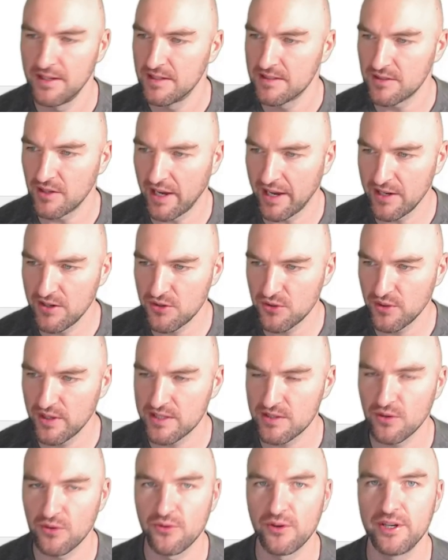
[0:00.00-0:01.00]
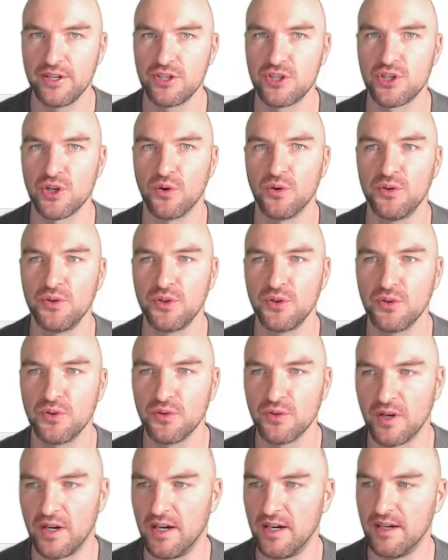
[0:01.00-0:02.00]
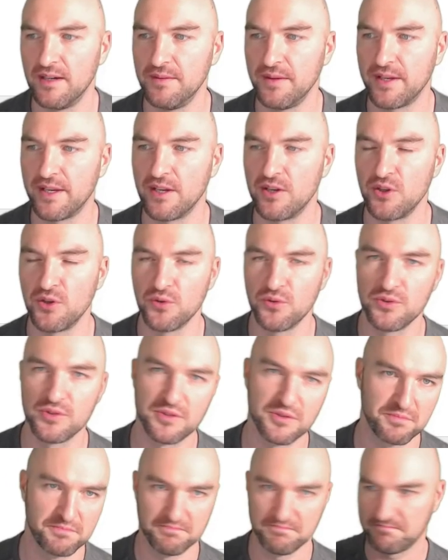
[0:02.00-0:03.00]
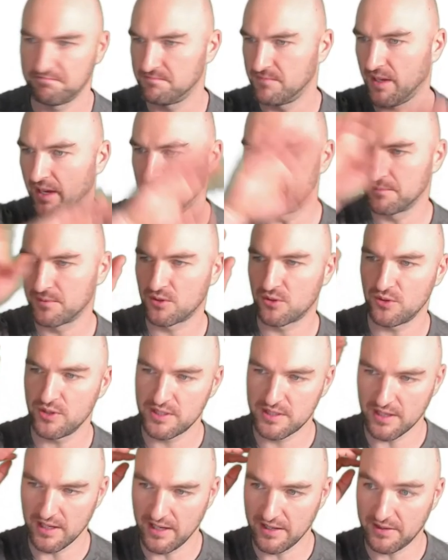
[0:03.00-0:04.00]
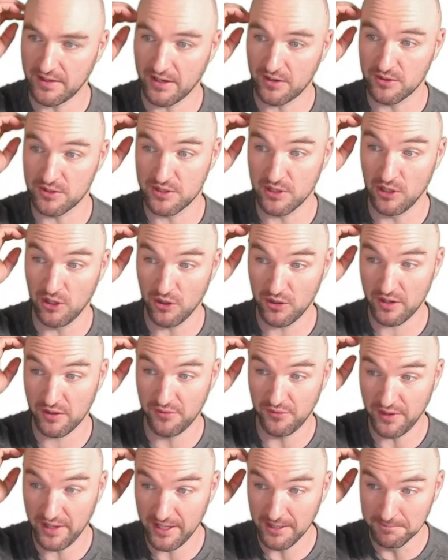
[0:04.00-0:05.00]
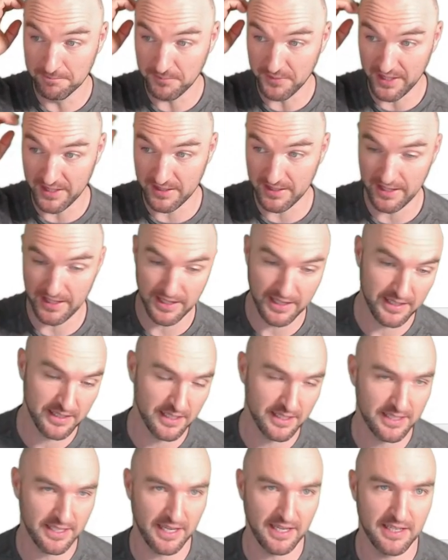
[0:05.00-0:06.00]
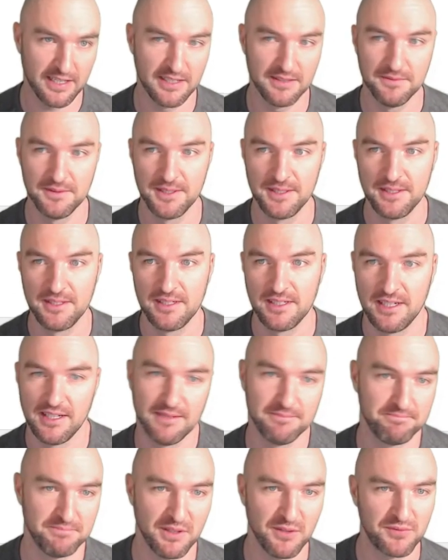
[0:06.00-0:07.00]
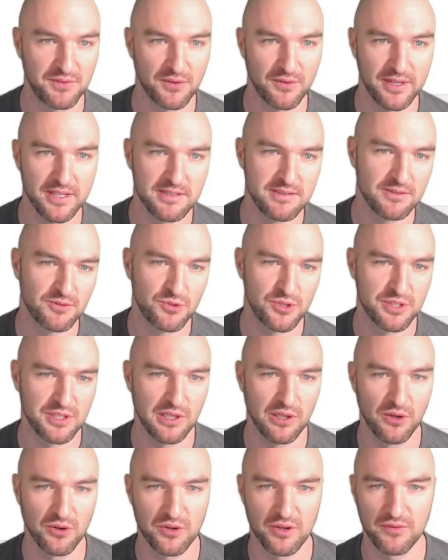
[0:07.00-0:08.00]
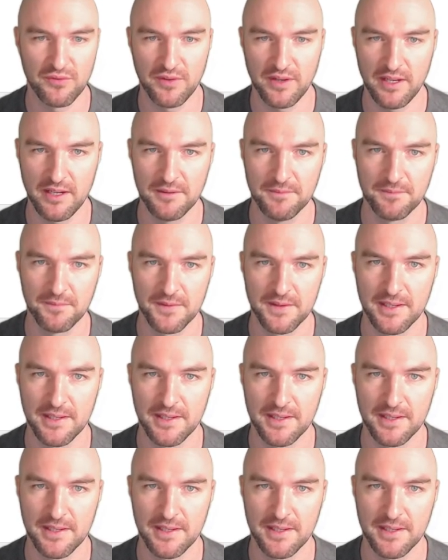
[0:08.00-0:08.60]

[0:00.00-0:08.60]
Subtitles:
So Andrew has already shown you you can use the crystallography in the data, if there is crystallography.